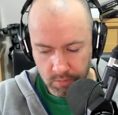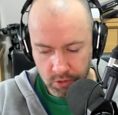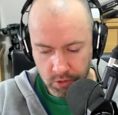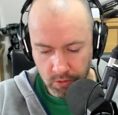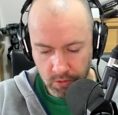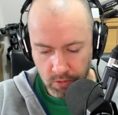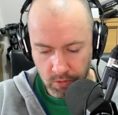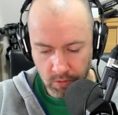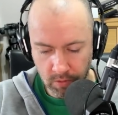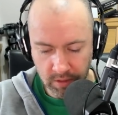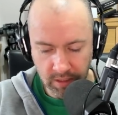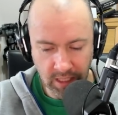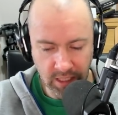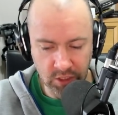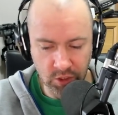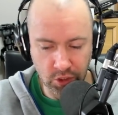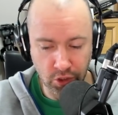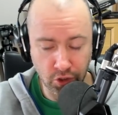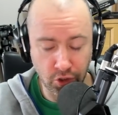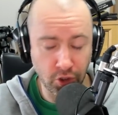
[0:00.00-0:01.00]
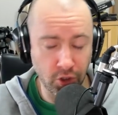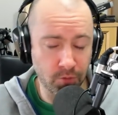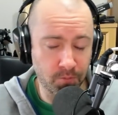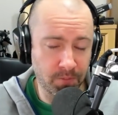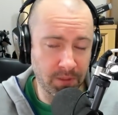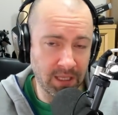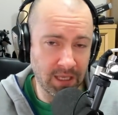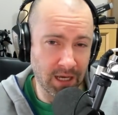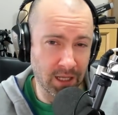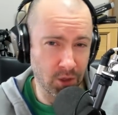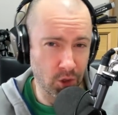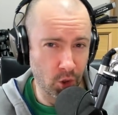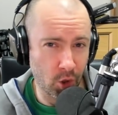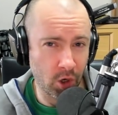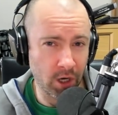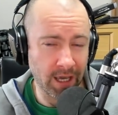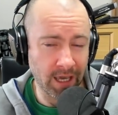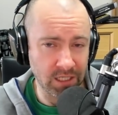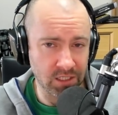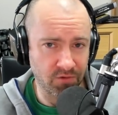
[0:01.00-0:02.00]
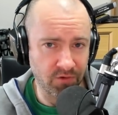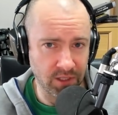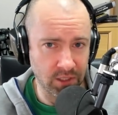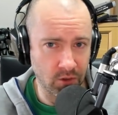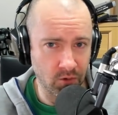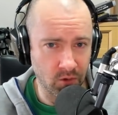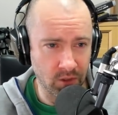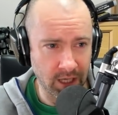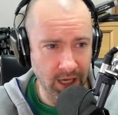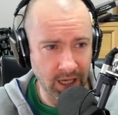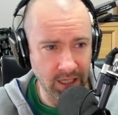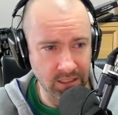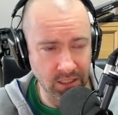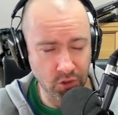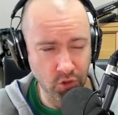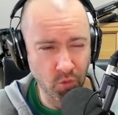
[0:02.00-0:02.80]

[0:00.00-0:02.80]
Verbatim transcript: so this could be a long-ish video, guys.